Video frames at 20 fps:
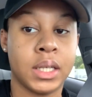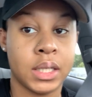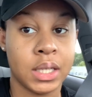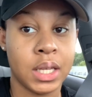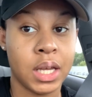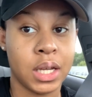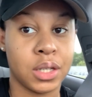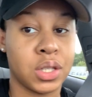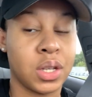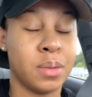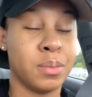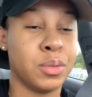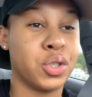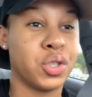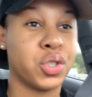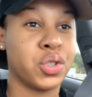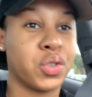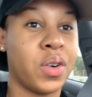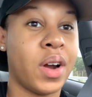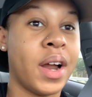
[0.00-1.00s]
yeah, so I'm gonna
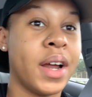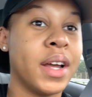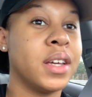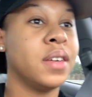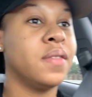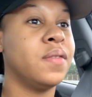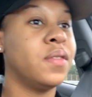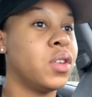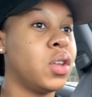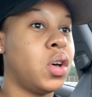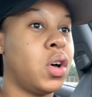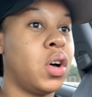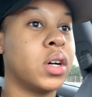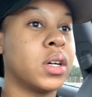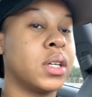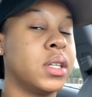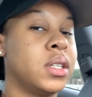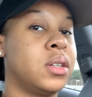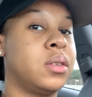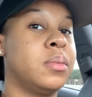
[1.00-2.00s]
try and
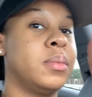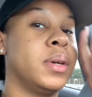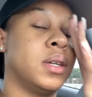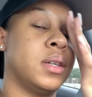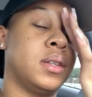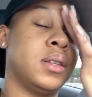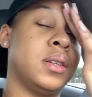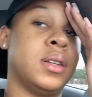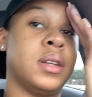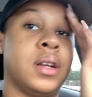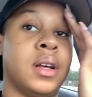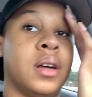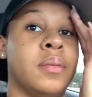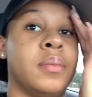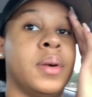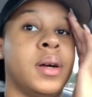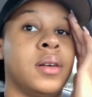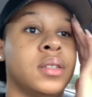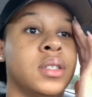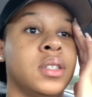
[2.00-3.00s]
vlog a little bit.
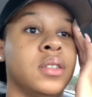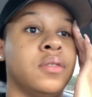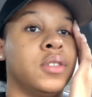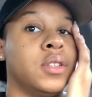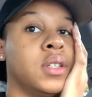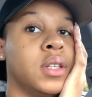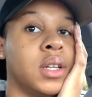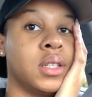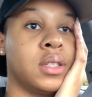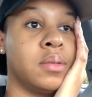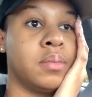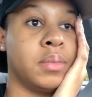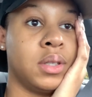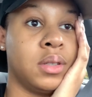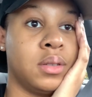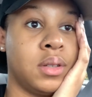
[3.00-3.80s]
I'll see if she lets me,